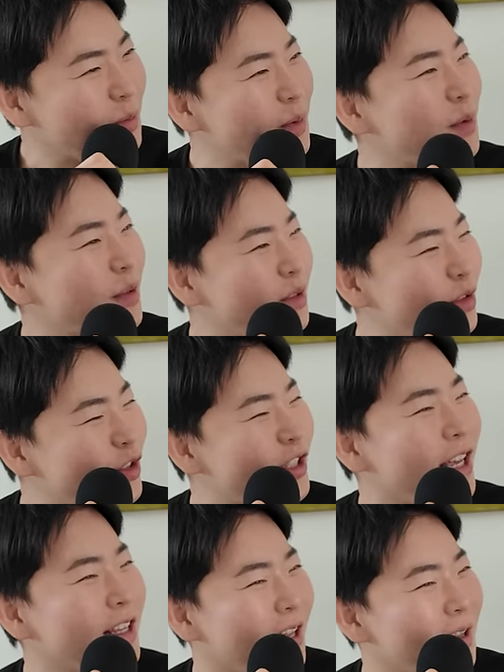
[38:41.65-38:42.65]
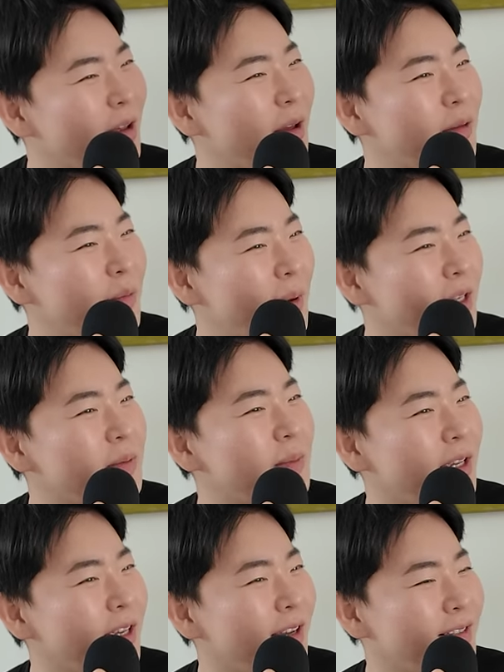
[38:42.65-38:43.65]
I mean, you saying that it makes
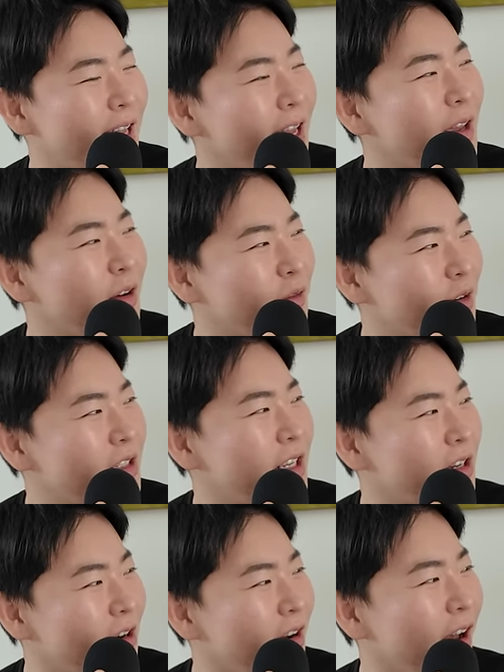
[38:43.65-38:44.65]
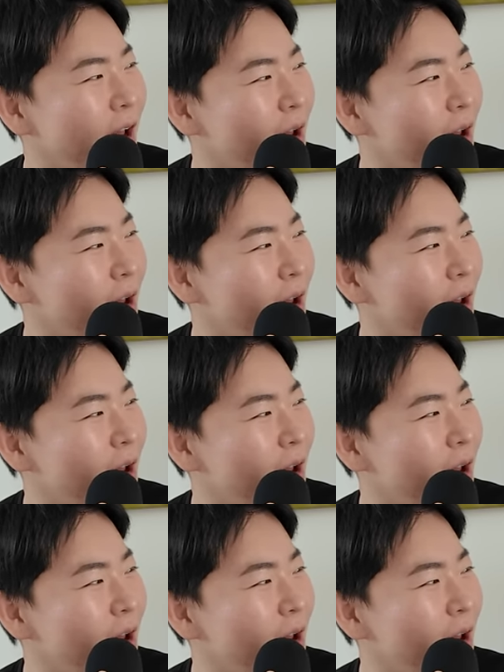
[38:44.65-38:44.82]
me uh, dango for dinner.